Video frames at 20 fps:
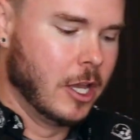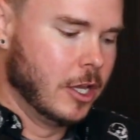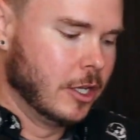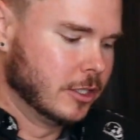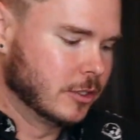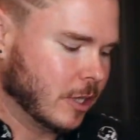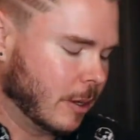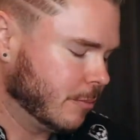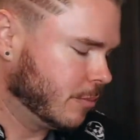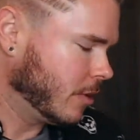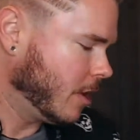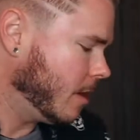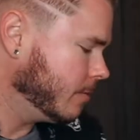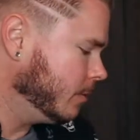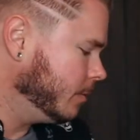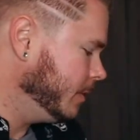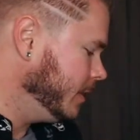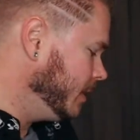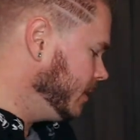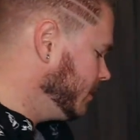So I'm
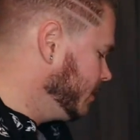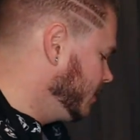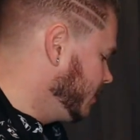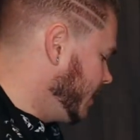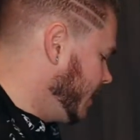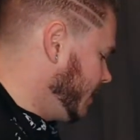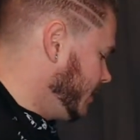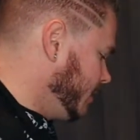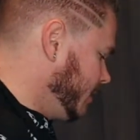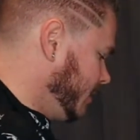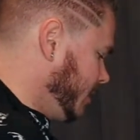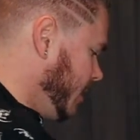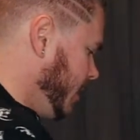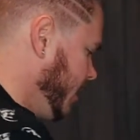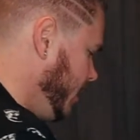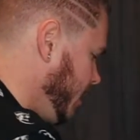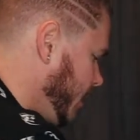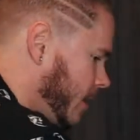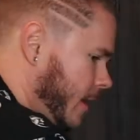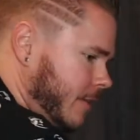probably gonna zest,
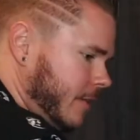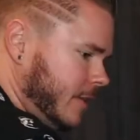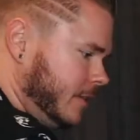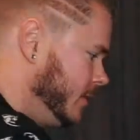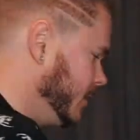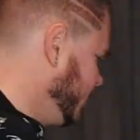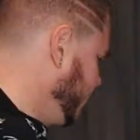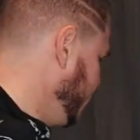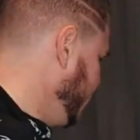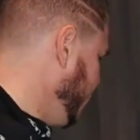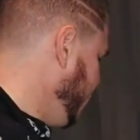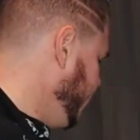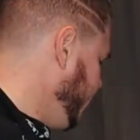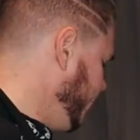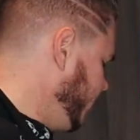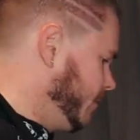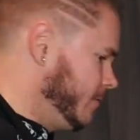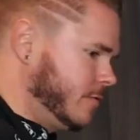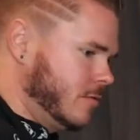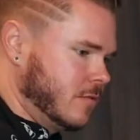and this is gonna
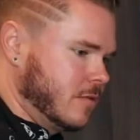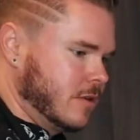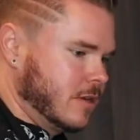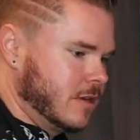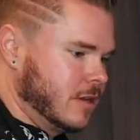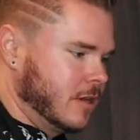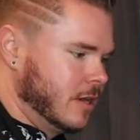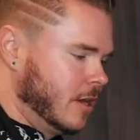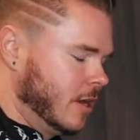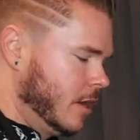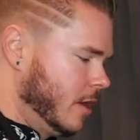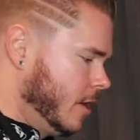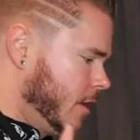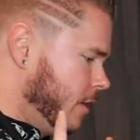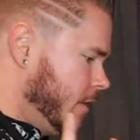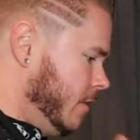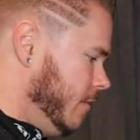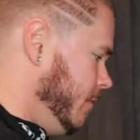be for the